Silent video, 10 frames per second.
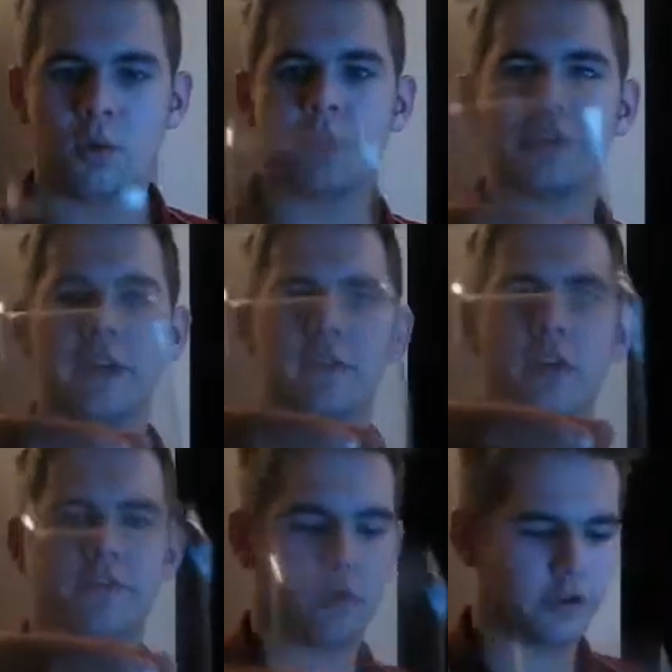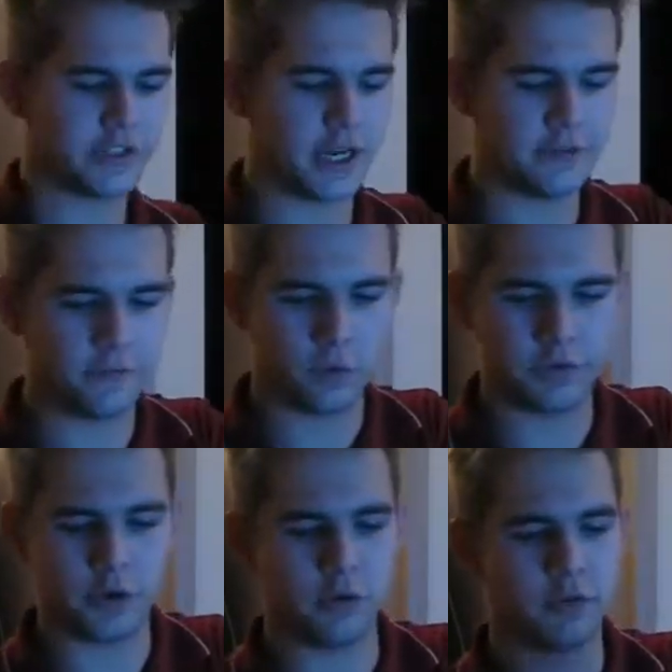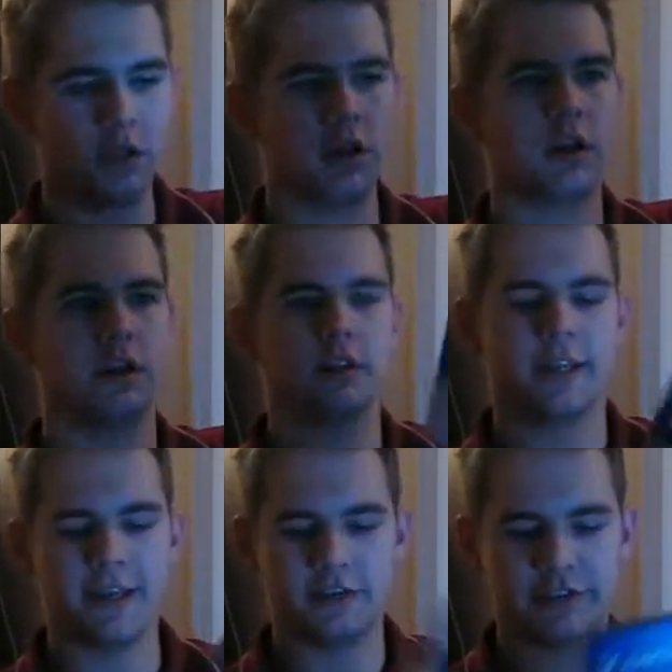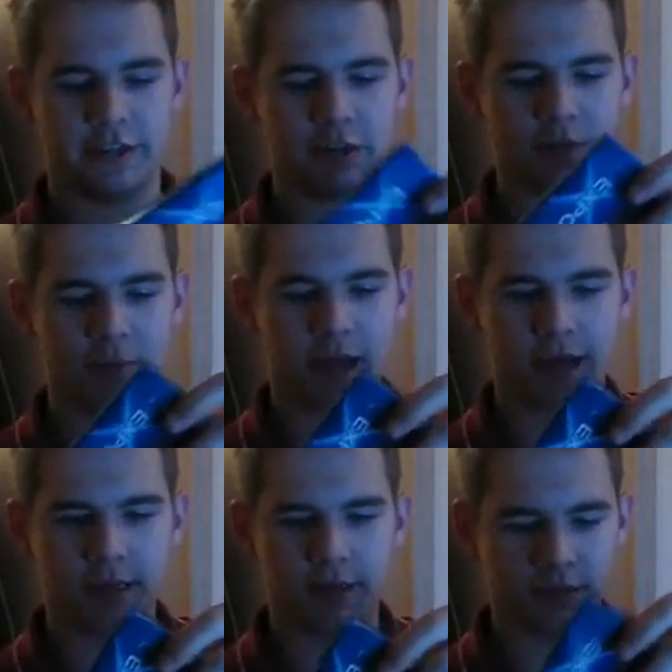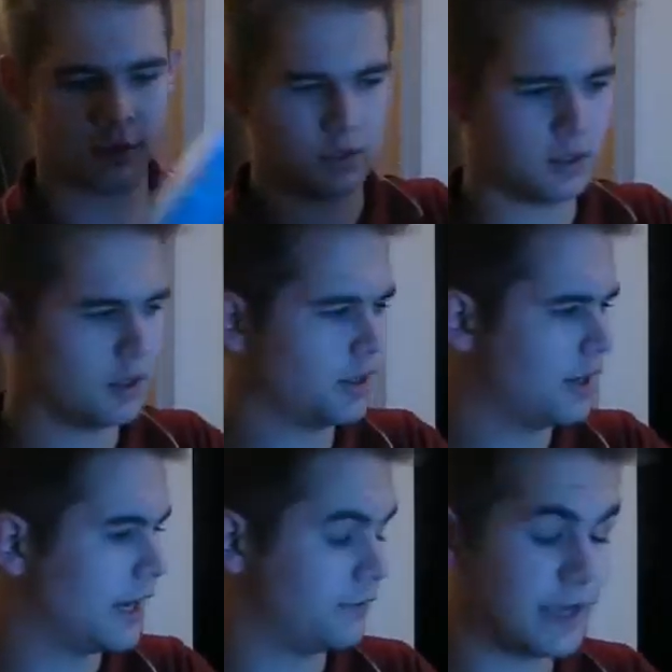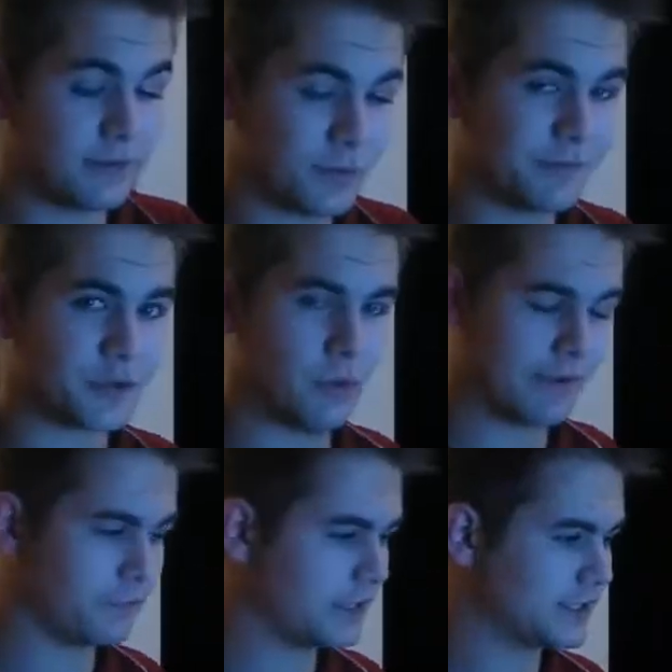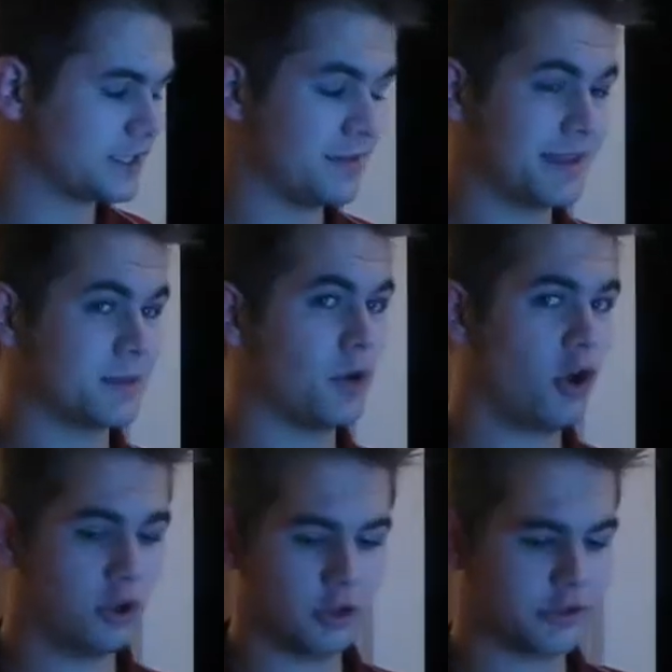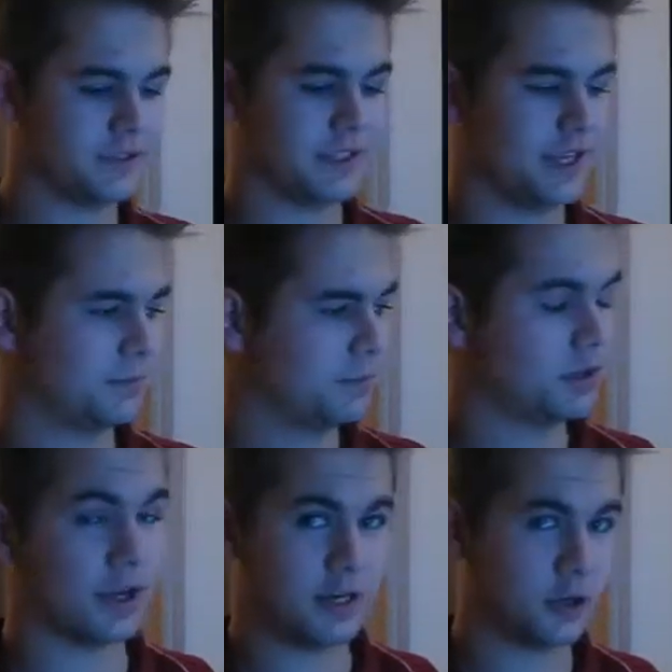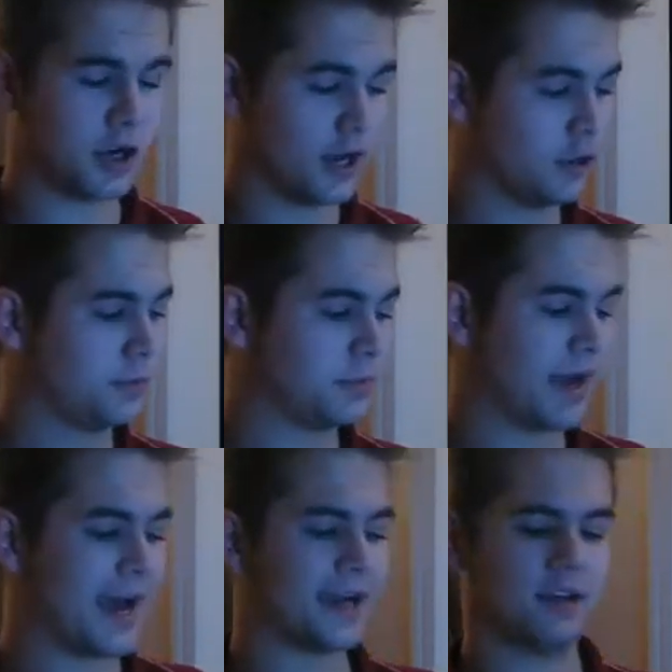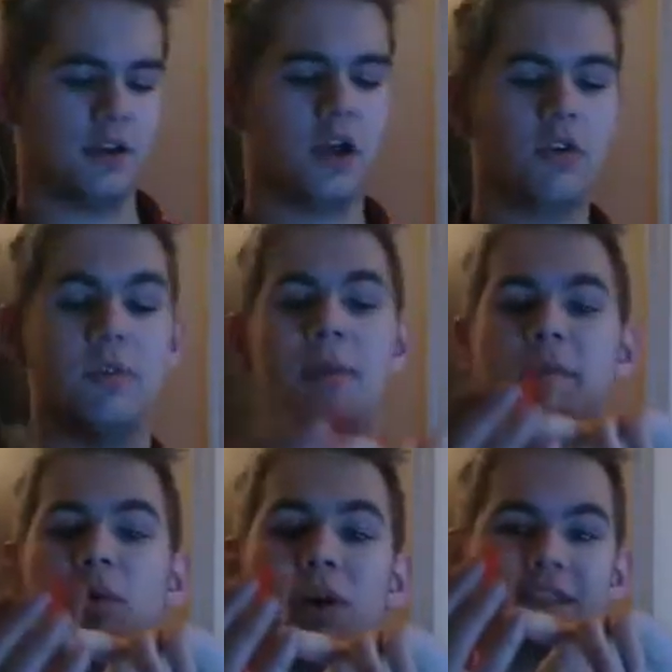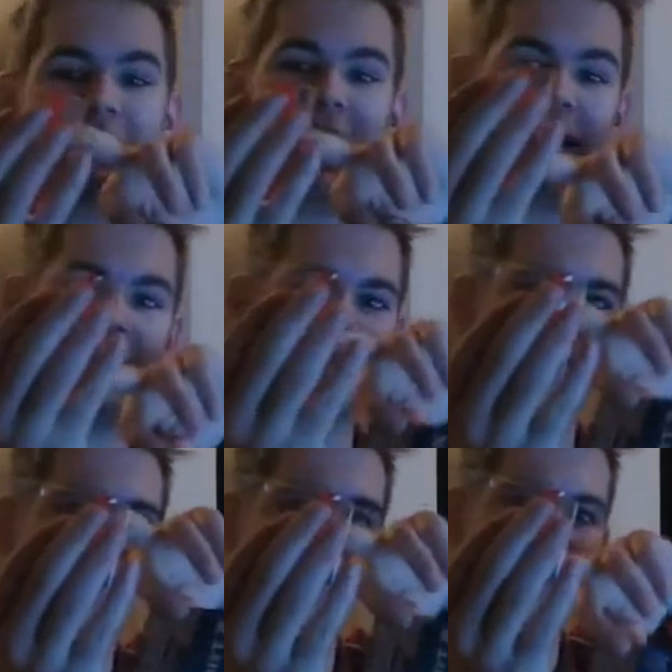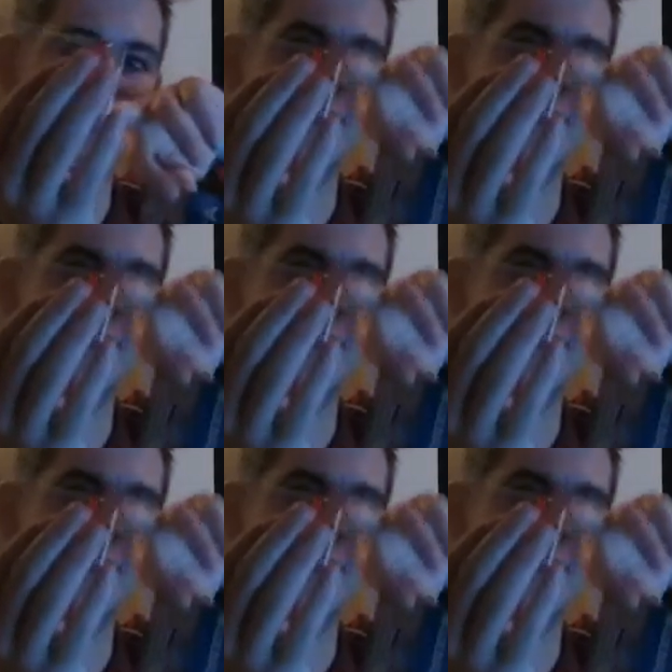Once you have all four sides folded over, take your cigarette pack, and if you have one for reference to make them all look the same, an unopened pack, remember what side this little